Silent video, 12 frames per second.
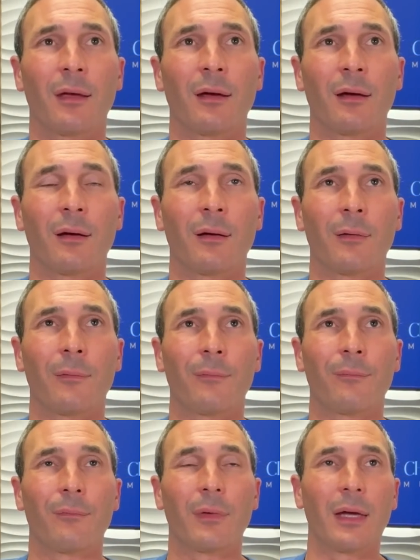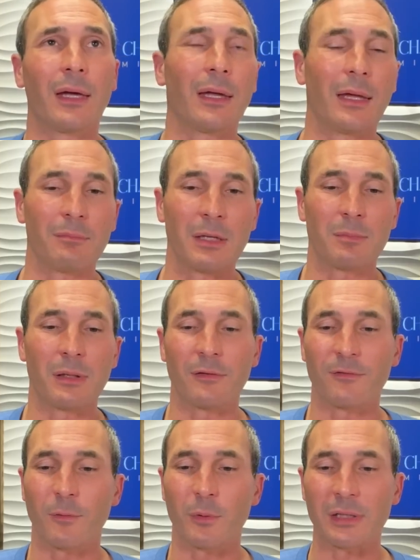Um, and, and me
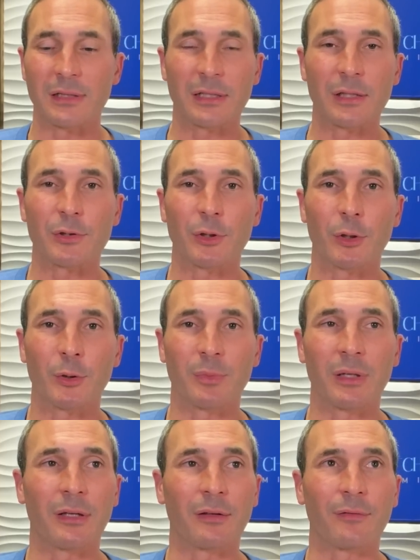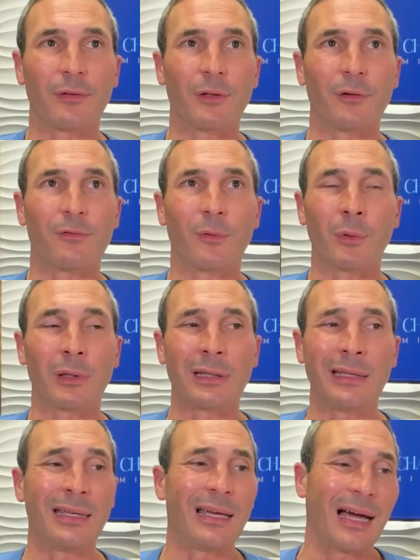being 46 and her being, you know, 40,
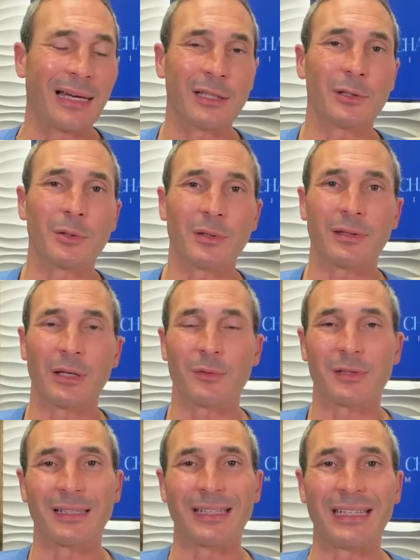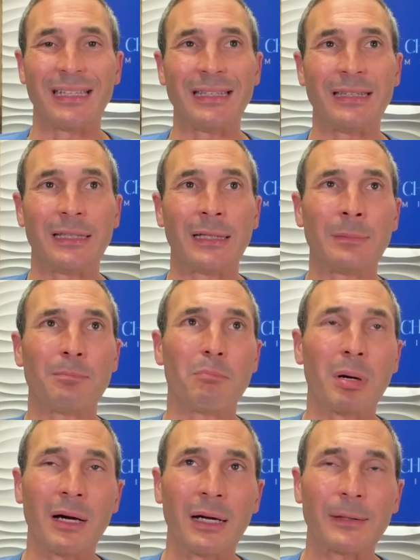I didn't know that that was going to end then.
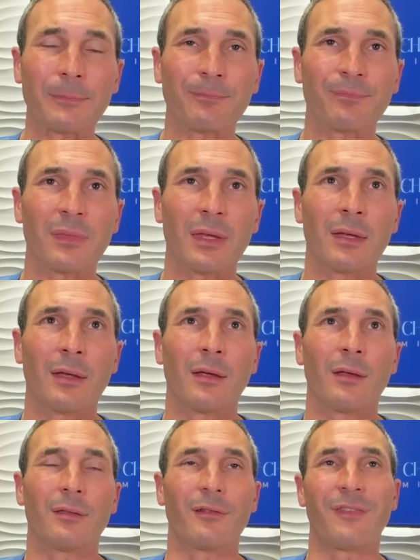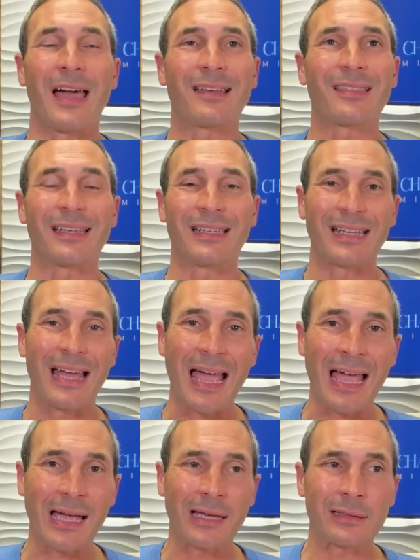But the fact that it
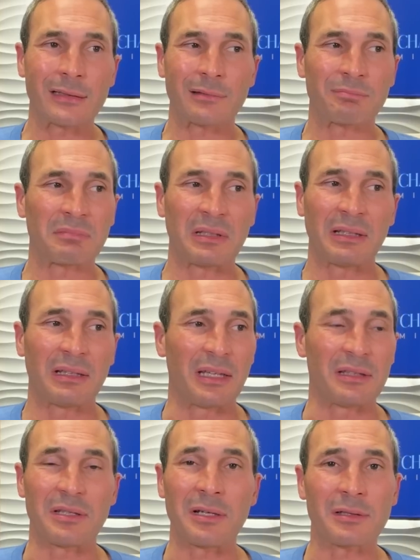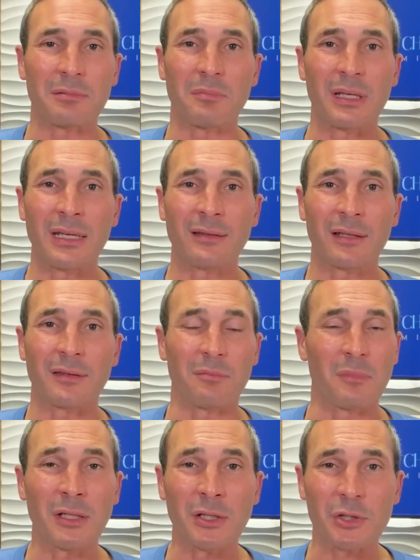has, it doesn't mean that the
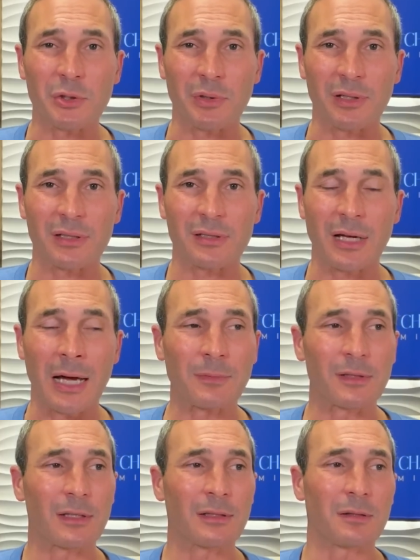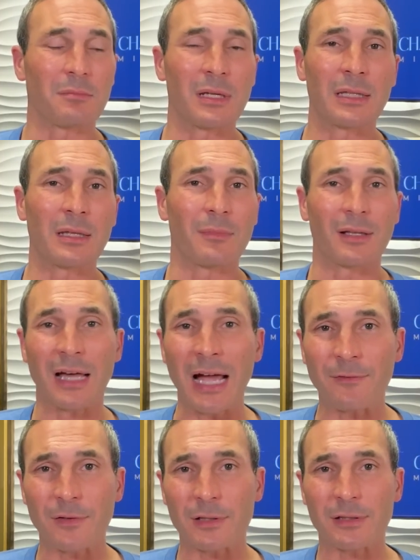ministry has stopped. It doesn't mean that my
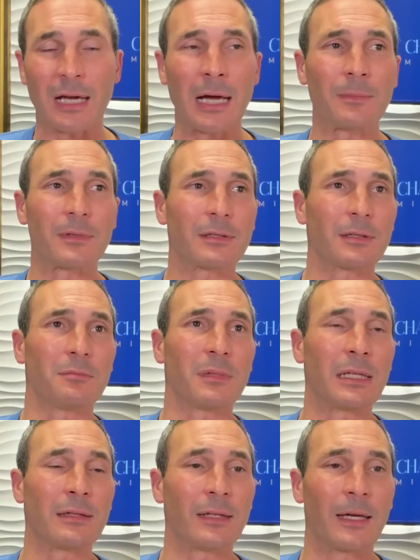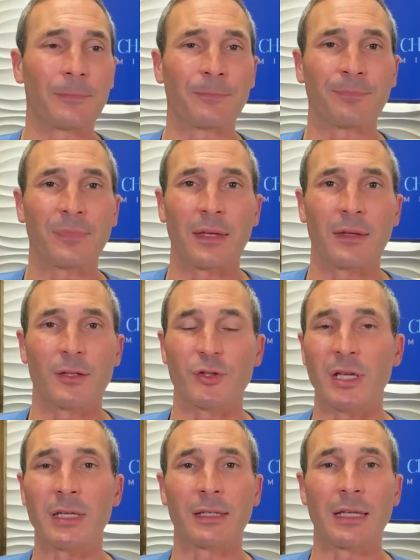life has stopped. It doesn't mean that
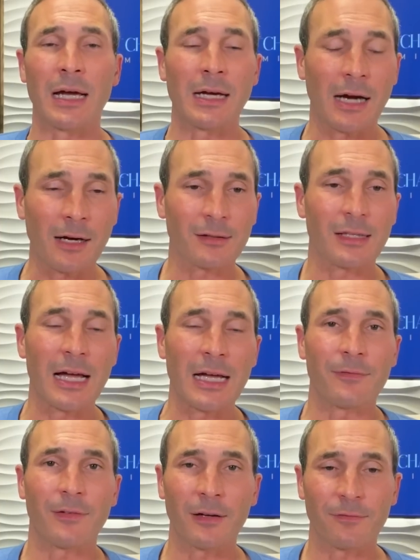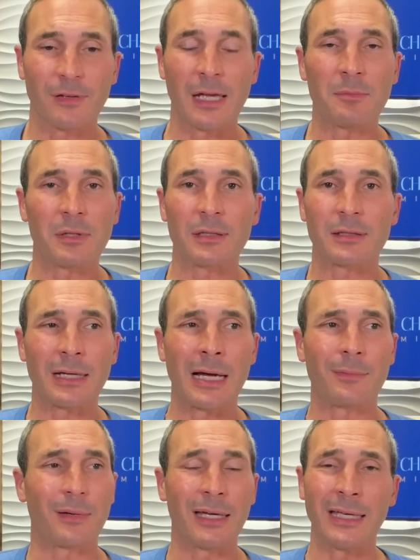Jake and I, our life, our family has
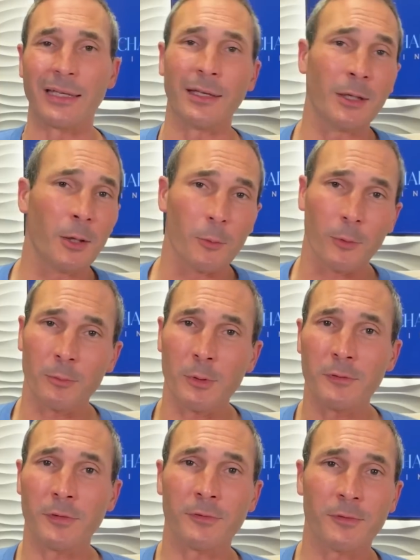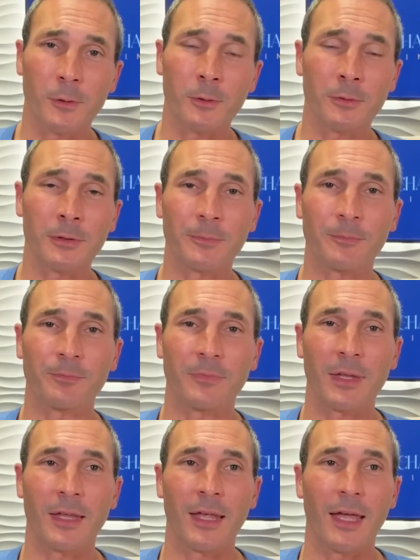stopped. Hey, we're moving forward.
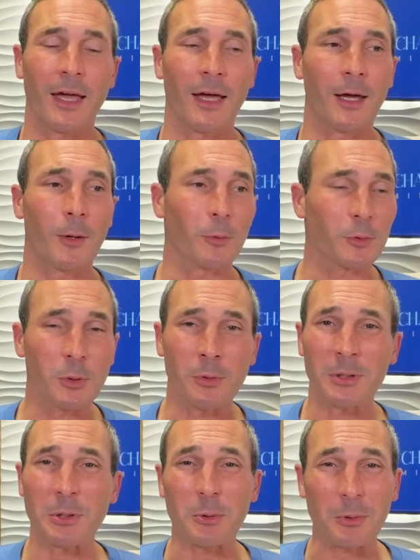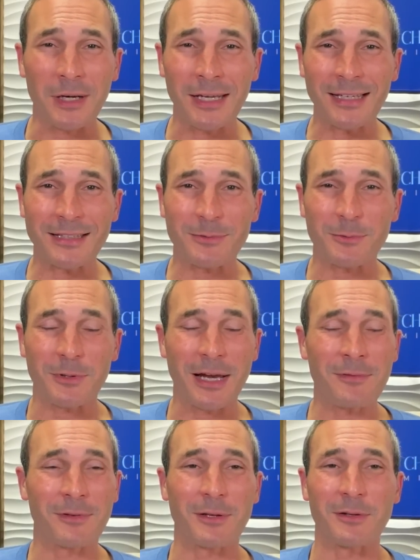Uh, we're doing great. We're
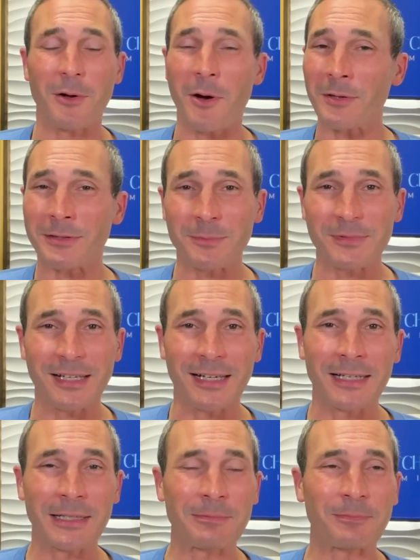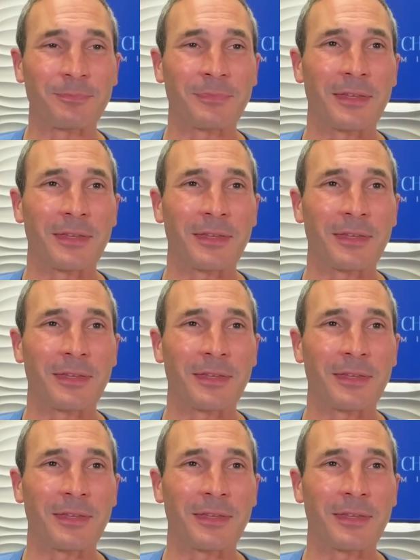having an awesome time.